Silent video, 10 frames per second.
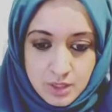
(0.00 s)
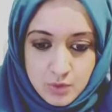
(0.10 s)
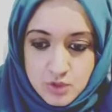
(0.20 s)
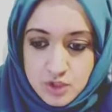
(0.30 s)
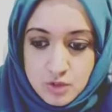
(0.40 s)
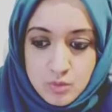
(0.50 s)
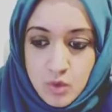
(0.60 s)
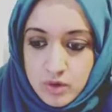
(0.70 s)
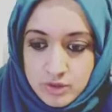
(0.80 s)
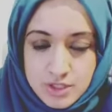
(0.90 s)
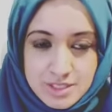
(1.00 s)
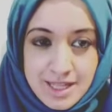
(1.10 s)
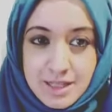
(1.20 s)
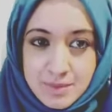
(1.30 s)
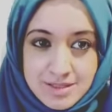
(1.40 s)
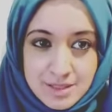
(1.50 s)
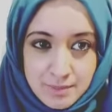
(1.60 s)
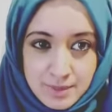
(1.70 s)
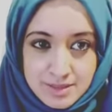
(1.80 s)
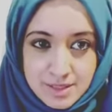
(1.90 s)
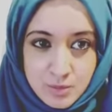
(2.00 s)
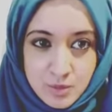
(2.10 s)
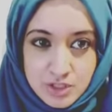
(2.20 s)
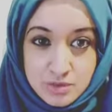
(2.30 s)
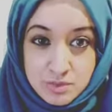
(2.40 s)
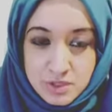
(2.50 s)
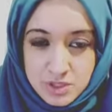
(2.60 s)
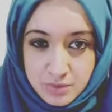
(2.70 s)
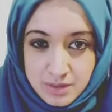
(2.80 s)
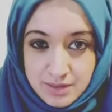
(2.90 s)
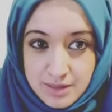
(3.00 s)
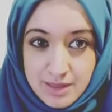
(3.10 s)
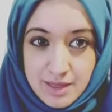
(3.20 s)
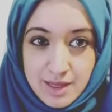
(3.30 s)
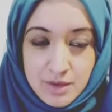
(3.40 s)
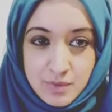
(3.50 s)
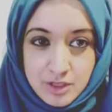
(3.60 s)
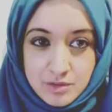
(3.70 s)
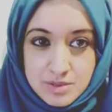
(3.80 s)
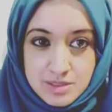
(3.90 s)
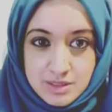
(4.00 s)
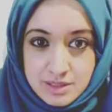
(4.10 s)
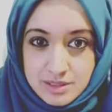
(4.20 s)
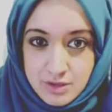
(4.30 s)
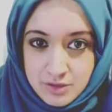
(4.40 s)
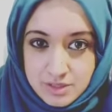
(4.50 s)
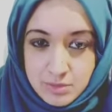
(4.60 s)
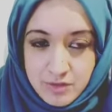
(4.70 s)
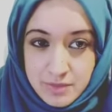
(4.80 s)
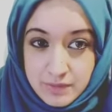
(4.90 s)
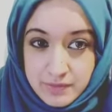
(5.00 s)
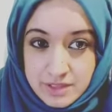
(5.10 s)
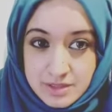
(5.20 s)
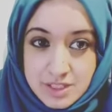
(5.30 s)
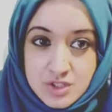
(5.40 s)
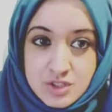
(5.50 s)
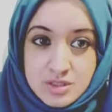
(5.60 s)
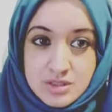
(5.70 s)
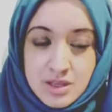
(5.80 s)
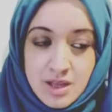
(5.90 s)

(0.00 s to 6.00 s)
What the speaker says: someone to tell me step by step what I should be doing when it comes to this concept of manifestation.